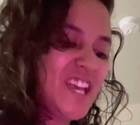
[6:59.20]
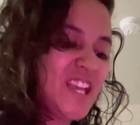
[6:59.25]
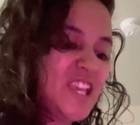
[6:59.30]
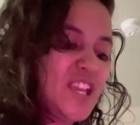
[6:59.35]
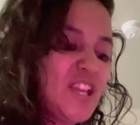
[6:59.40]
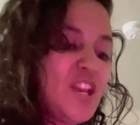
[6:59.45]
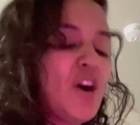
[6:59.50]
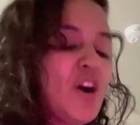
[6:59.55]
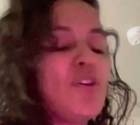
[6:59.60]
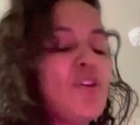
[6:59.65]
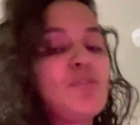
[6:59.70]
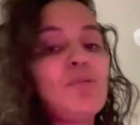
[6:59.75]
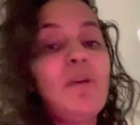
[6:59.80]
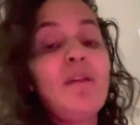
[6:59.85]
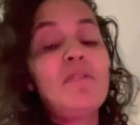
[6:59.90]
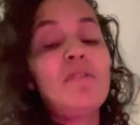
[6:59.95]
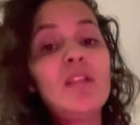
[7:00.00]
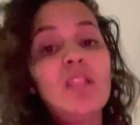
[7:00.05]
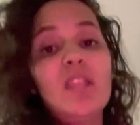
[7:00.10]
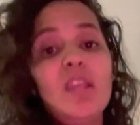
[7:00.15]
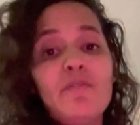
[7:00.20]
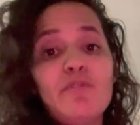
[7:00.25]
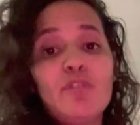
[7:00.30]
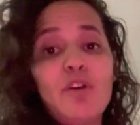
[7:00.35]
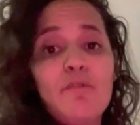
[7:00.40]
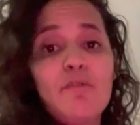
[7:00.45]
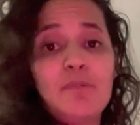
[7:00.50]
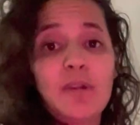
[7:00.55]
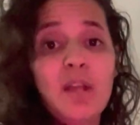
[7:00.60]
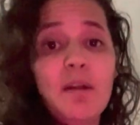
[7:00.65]
The Raven and the
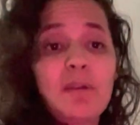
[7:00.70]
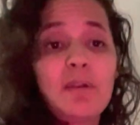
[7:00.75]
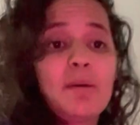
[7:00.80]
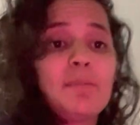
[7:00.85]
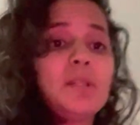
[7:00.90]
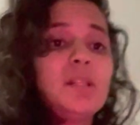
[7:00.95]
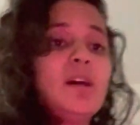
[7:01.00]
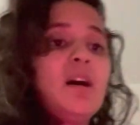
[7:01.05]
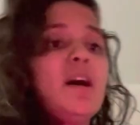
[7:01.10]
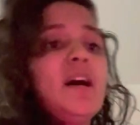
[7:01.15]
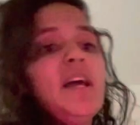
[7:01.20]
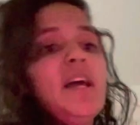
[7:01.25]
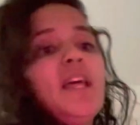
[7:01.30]
Evil have been coming up a lot,